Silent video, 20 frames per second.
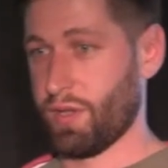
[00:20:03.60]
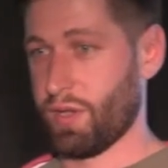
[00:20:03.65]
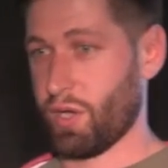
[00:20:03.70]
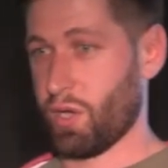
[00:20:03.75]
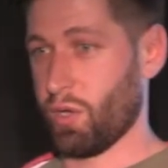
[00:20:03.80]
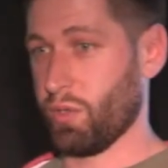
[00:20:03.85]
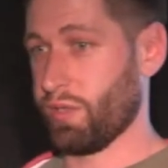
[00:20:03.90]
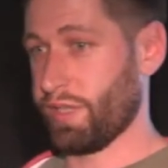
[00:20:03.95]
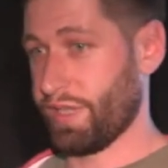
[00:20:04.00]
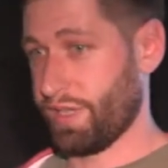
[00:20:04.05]

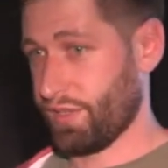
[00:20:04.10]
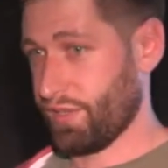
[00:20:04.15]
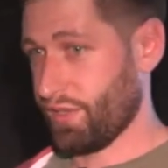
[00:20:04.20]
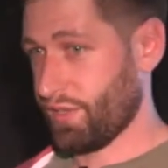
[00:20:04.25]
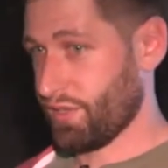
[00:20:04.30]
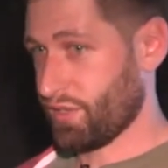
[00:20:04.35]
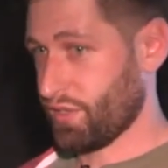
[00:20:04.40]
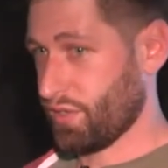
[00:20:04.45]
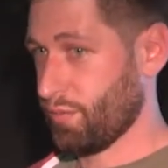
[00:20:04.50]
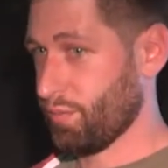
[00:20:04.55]
all the
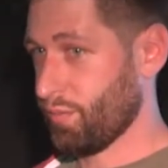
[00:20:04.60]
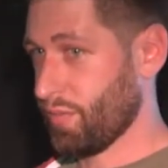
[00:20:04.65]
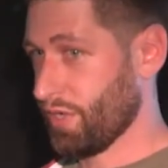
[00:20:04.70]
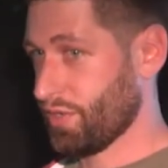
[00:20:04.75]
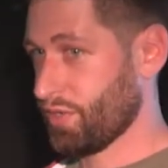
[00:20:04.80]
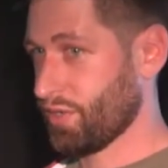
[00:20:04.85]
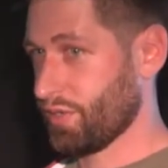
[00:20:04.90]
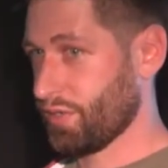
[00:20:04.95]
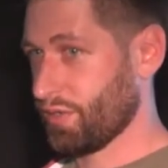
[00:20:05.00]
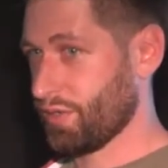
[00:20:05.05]
entities in
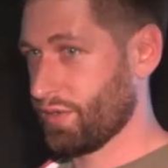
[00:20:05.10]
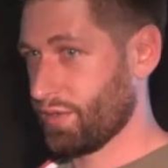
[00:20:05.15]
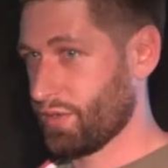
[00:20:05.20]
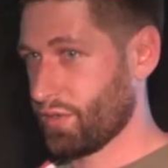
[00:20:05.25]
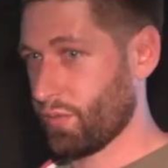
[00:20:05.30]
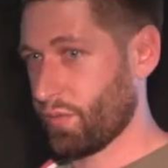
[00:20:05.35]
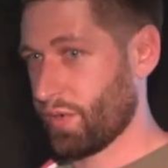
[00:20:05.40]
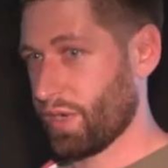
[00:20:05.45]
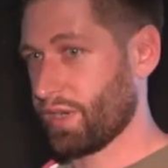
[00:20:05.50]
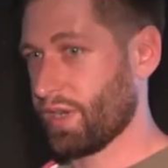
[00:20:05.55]
batches.
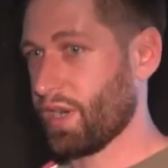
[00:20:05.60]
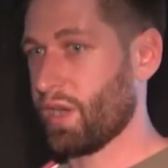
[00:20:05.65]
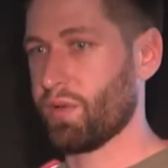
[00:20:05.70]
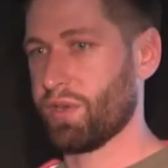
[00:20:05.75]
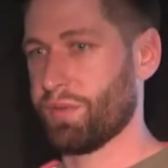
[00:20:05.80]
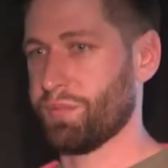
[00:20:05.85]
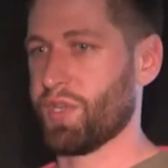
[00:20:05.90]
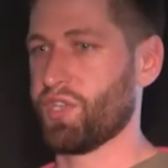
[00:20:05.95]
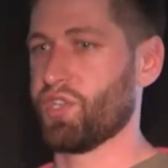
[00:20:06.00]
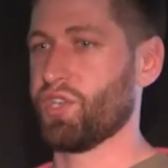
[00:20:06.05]
So right now in
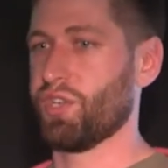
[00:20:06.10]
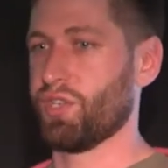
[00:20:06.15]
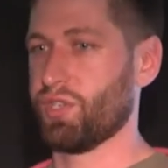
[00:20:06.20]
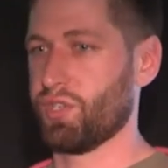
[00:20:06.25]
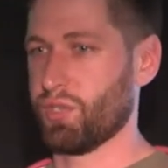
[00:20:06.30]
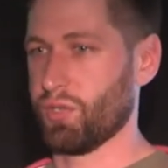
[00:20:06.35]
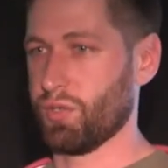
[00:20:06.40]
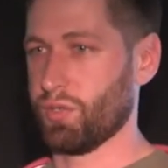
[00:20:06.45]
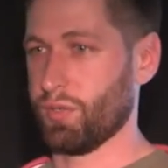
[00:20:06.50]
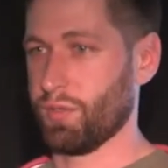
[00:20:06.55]

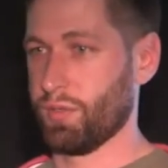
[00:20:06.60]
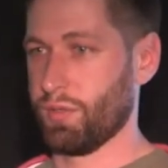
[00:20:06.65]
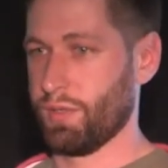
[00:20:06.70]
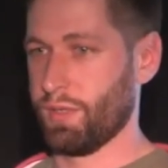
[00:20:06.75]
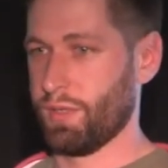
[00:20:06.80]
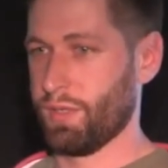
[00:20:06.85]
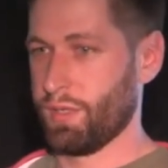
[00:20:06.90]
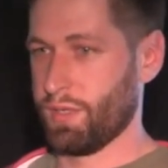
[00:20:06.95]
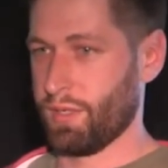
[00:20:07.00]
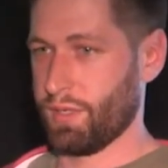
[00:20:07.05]
Magento
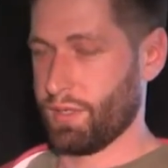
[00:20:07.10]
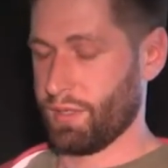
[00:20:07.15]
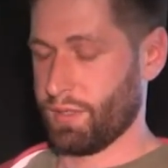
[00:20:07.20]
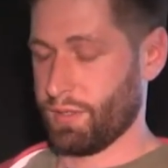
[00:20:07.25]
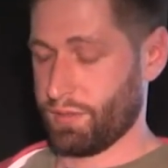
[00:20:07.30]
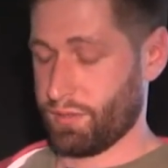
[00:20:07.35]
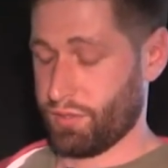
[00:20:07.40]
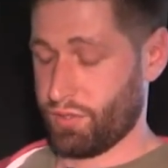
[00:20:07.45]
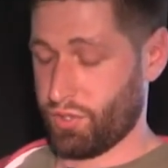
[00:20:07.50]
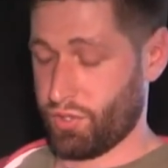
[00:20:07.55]

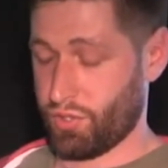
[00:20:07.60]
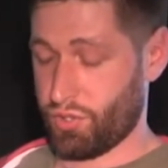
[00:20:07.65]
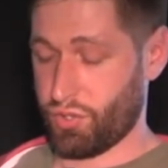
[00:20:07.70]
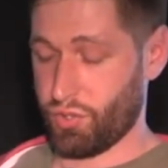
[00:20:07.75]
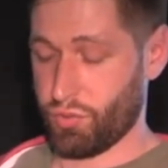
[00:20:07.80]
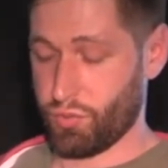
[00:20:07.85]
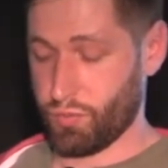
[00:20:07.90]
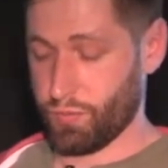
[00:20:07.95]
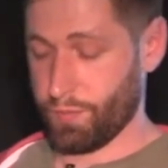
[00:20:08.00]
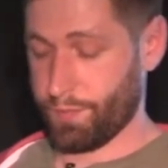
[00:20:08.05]

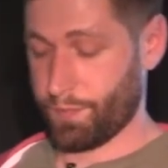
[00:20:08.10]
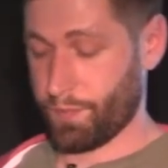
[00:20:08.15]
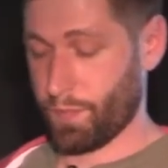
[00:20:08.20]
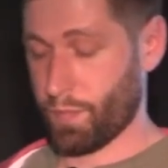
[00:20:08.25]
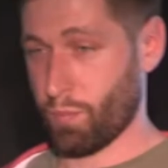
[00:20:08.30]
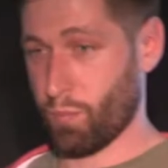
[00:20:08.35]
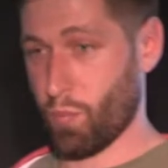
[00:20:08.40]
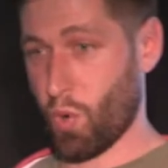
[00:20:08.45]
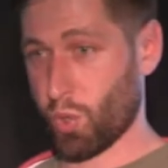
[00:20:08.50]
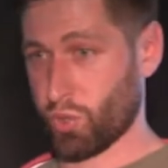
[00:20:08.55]
2,
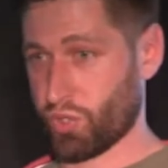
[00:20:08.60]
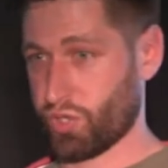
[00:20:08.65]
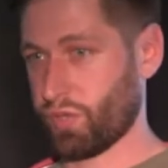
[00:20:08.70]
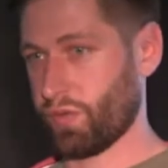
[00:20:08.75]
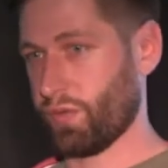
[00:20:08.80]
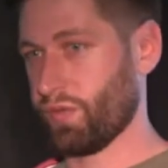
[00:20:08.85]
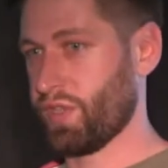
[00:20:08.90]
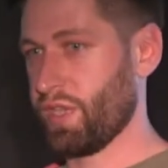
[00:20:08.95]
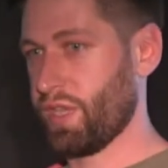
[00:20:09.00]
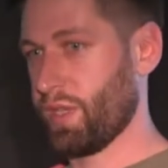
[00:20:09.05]
most
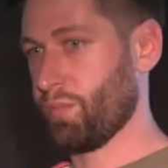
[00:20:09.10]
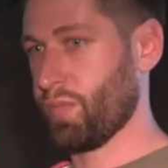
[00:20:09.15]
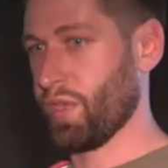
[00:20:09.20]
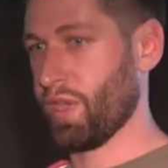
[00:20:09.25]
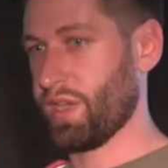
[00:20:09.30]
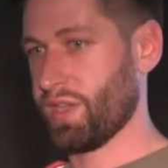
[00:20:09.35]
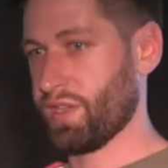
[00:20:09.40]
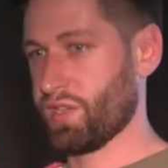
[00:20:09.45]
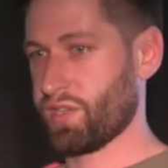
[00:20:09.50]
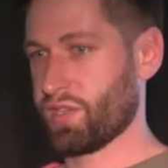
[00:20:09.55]
of the
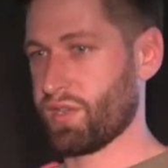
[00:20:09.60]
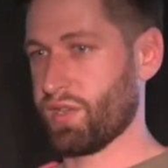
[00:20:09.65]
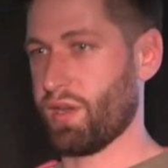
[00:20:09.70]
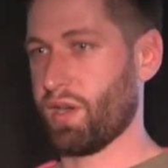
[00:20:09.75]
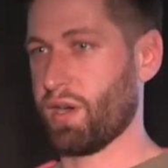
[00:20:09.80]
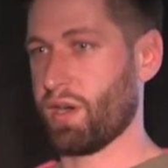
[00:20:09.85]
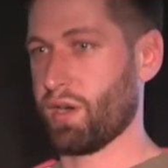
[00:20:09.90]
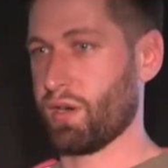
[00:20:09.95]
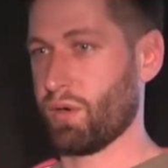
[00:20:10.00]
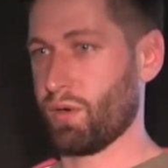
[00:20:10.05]
APIs
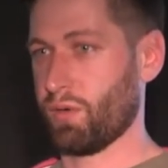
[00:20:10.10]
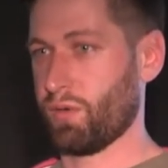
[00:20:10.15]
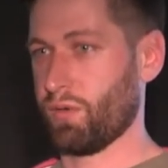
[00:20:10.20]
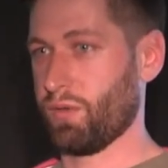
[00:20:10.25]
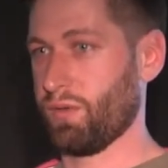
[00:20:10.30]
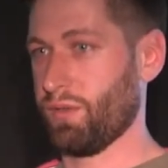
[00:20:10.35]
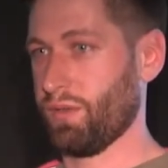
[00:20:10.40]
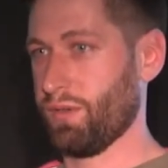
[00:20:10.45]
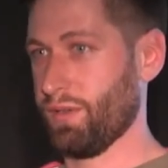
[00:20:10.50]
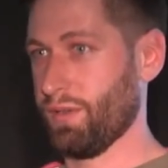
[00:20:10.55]
are
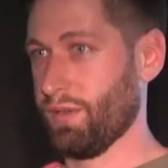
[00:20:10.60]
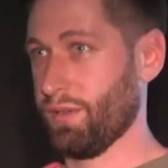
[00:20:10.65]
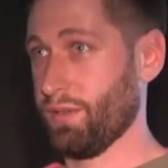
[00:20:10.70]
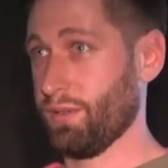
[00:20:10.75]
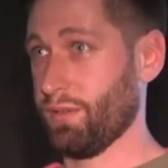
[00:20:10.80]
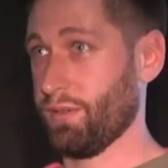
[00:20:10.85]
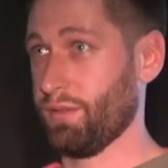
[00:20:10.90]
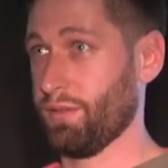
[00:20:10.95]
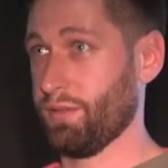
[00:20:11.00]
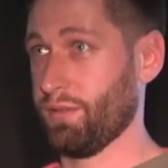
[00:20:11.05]

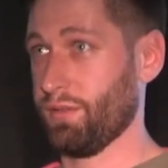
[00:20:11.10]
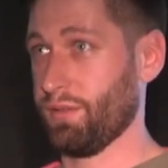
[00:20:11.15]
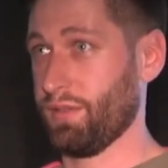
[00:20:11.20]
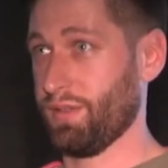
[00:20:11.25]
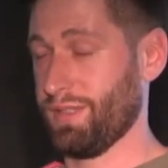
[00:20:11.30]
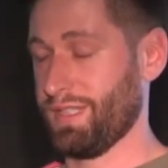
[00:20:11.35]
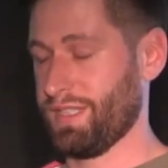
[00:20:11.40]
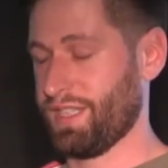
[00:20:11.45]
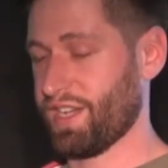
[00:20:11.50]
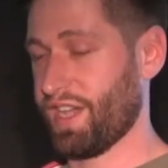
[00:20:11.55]

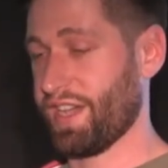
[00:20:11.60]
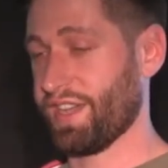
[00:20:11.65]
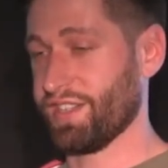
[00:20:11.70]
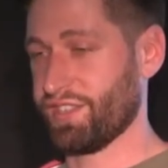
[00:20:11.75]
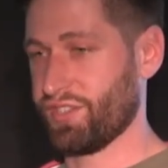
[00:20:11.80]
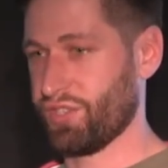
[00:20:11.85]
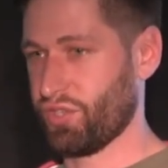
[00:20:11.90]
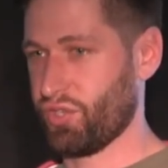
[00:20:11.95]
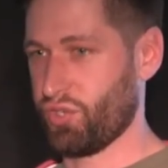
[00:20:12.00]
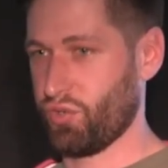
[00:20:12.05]

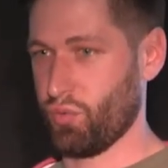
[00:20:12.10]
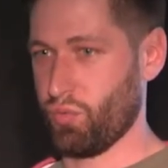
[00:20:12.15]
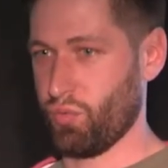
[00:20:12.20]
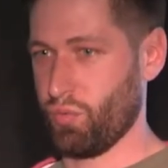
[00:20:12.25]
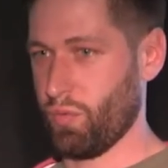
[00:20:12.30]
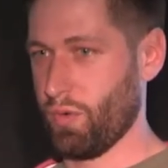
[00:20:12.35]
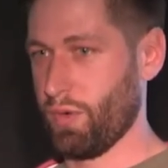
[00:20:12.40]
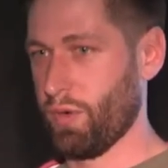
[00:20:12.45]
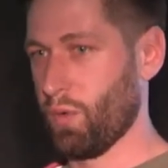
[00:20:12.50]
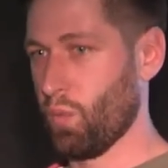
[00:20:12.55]
tied to
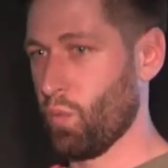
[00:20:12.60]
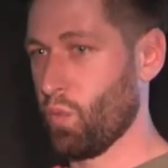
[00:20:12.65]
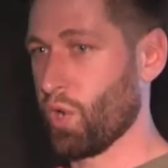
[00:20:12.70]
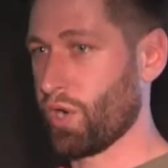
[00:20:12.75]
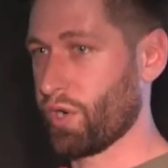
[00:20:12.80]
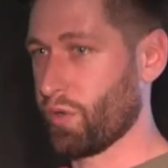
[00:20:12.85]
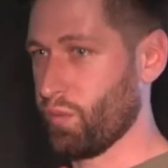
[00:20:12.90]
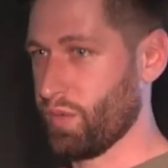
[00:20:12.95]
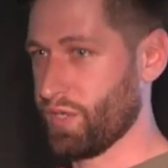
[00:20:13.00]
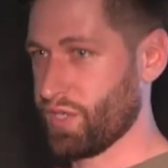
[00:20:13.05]

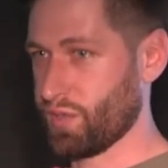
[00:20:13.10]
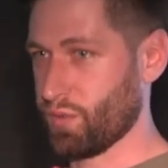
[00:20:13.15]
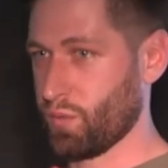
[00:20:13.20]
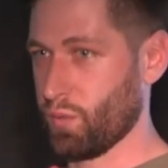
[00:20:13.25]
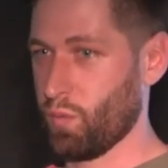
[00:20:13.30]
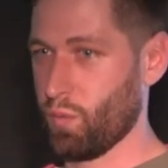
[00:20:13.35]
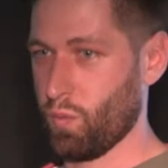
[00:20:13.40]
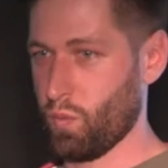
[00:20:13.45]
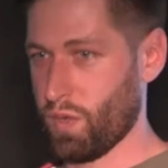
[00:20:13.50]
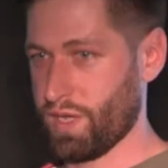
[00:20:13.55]
work with
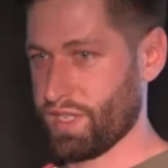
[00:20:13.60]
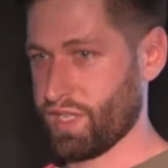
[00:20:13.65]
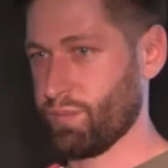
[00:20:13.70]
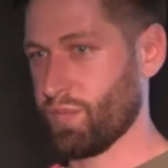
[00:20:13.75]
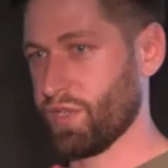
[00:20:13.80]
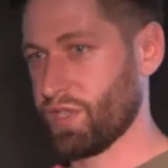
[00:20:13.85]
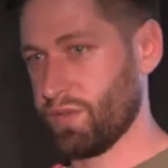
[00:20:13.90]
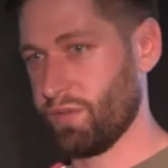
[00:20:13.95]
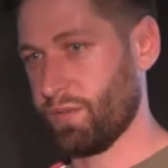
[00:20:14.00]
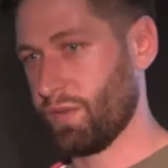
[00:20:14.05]
one
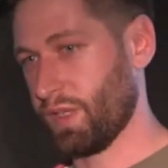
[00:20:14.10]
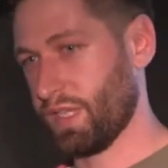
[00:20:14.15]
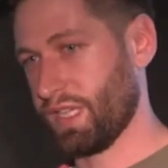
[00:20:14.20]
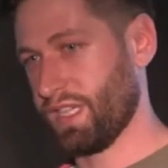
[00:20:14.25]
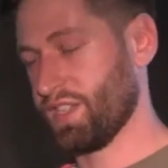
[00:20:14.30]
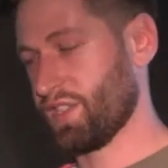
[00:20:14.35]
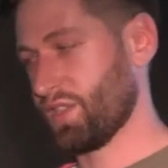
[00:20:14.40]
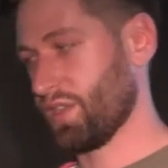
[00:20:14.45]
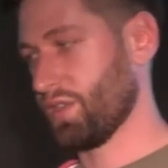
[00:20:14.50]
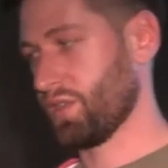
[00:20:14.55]
specific
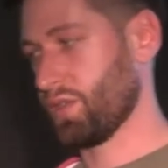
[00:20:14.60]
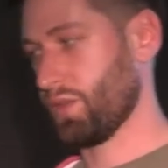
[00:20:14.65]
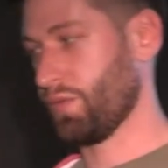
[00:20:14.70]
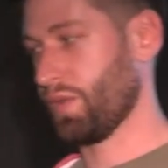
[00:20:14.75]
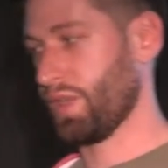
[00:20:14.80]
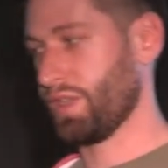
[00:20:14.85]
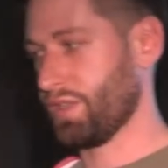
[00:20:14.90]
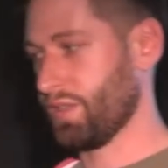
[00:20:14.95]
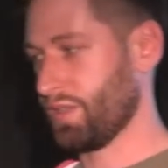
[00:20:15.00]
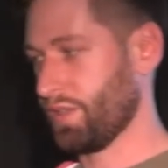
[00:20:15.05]
instance of
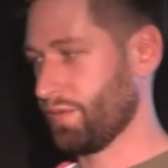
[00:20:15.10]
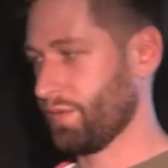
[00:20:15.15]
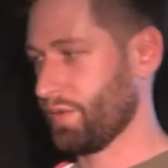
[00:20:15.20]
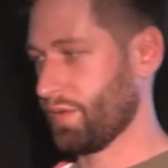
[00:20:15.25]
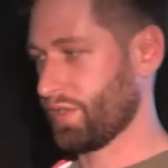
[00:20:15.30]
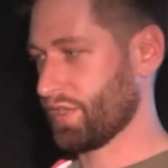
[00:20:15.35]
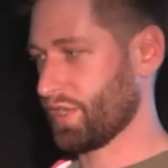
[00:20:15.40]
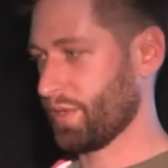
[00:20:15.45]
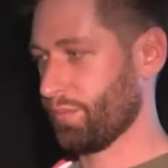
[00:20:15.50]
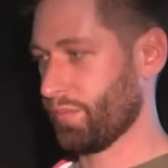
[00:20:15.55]
entity. For
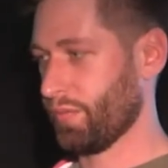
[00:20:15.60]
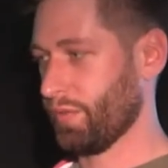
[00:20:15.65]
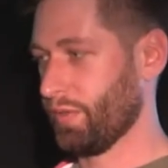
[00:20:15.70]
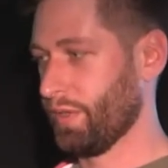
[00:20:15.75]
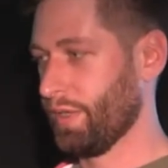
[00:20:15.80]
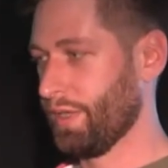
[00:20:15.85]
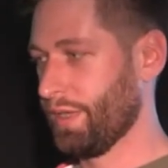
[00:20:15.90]
example,